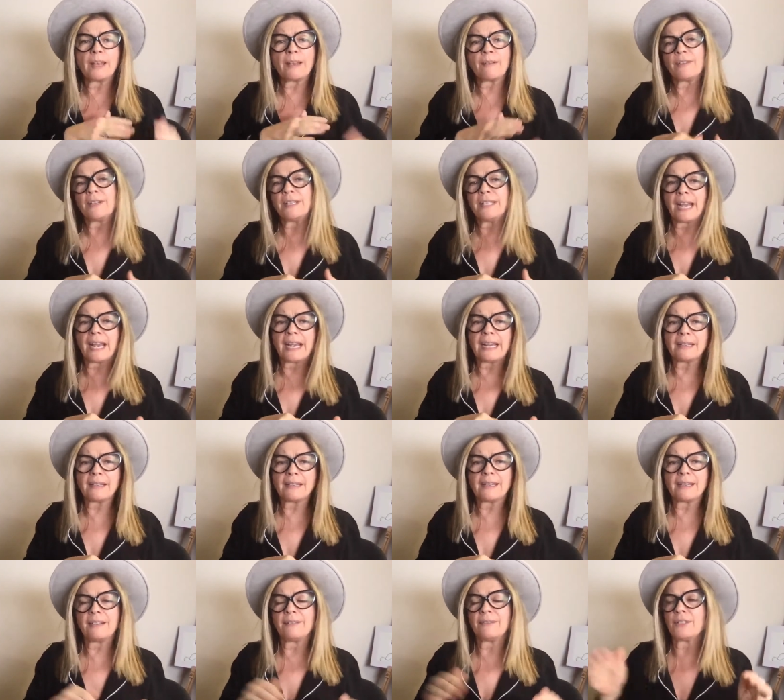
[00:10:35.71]
everyday
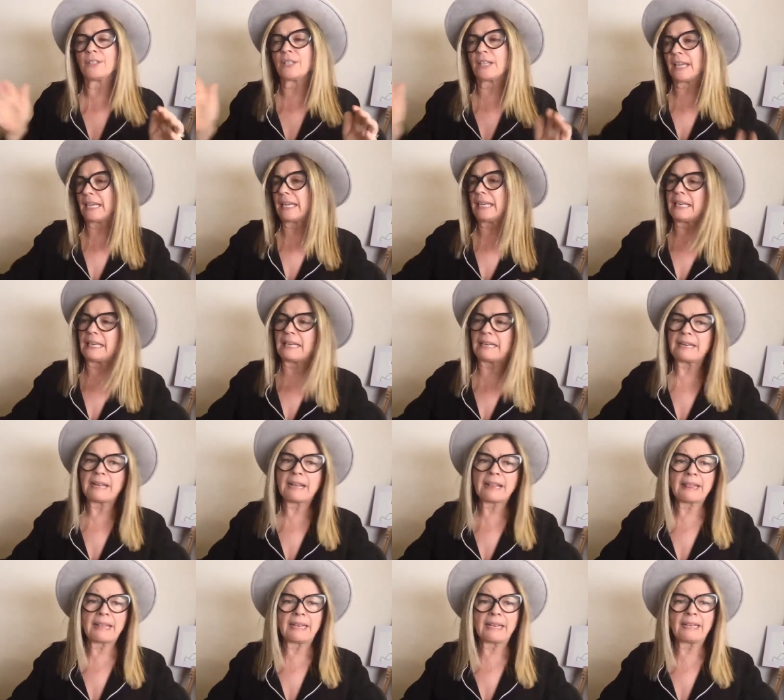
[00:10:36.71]
life to eating
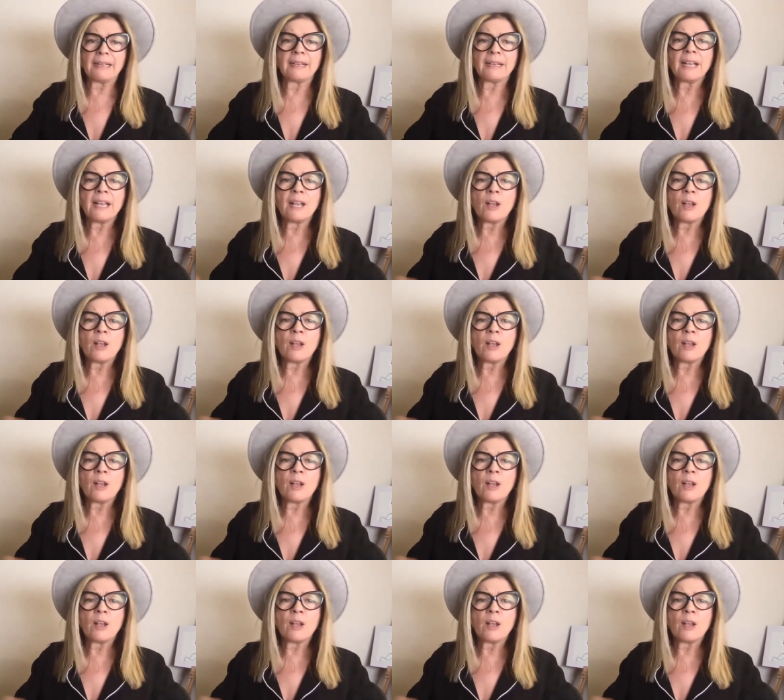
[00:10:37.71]
nothing.